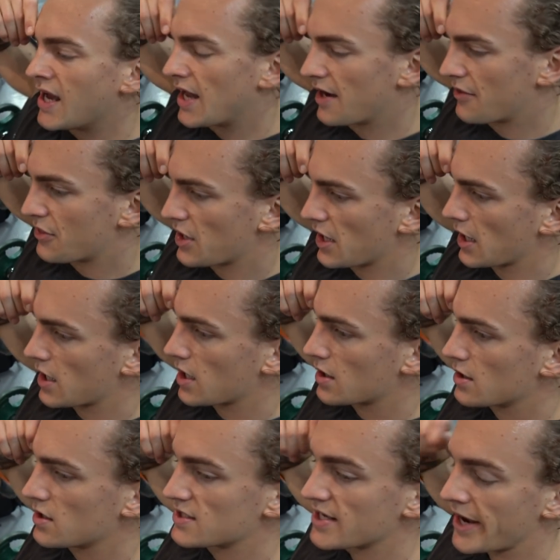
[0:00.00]
And I think
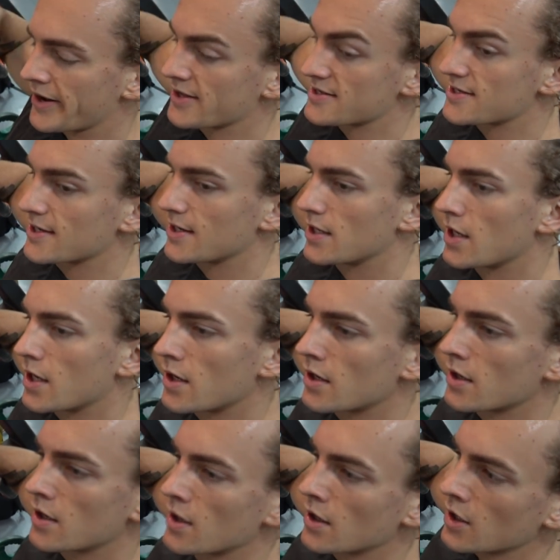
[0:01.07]
the tendency
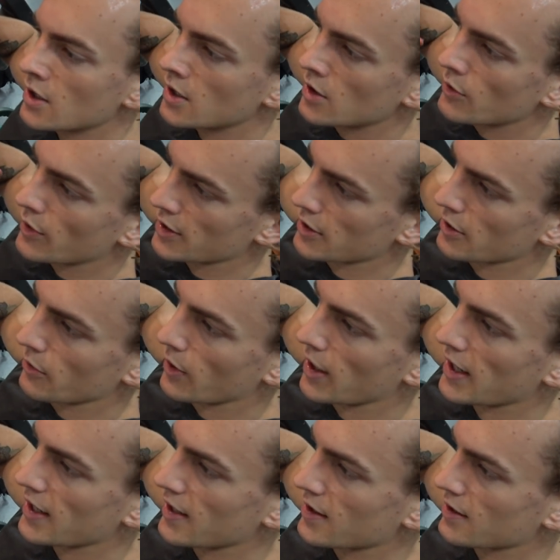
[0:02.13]
when you're
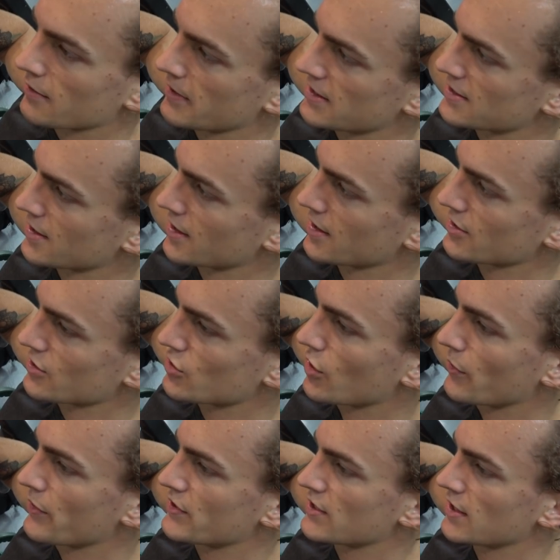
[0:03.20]
away can be to like just
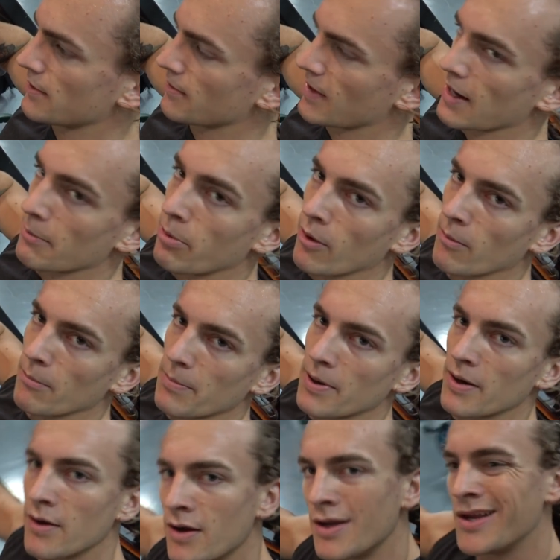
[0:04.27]
go in the gym, get a pump,
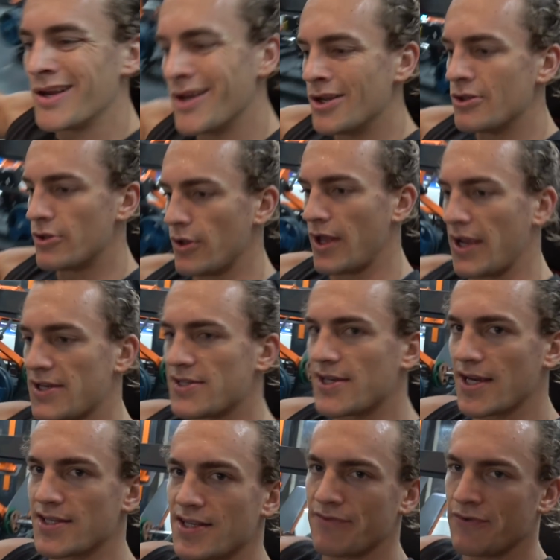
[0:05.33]
do like
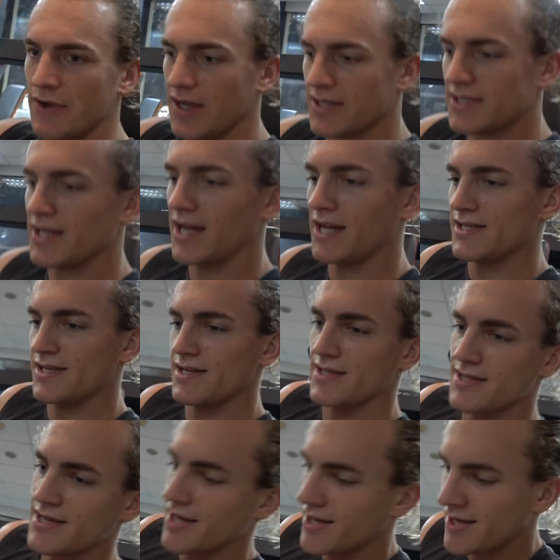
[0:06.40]
six different
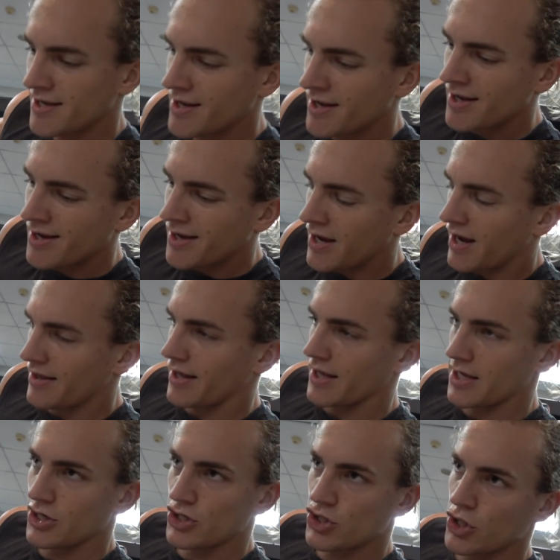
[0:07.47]
exercises, and
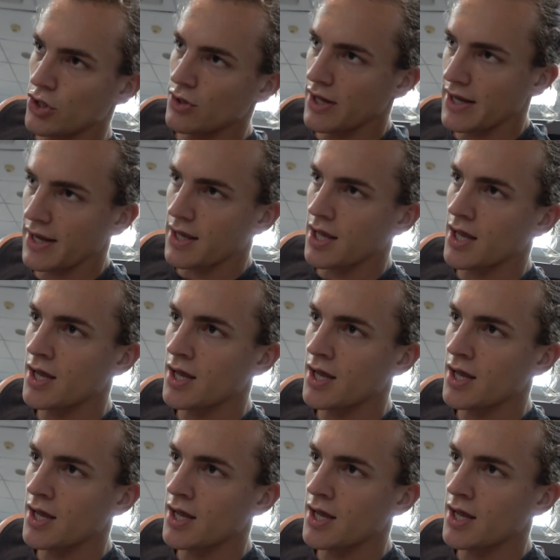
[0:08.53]
like you just do like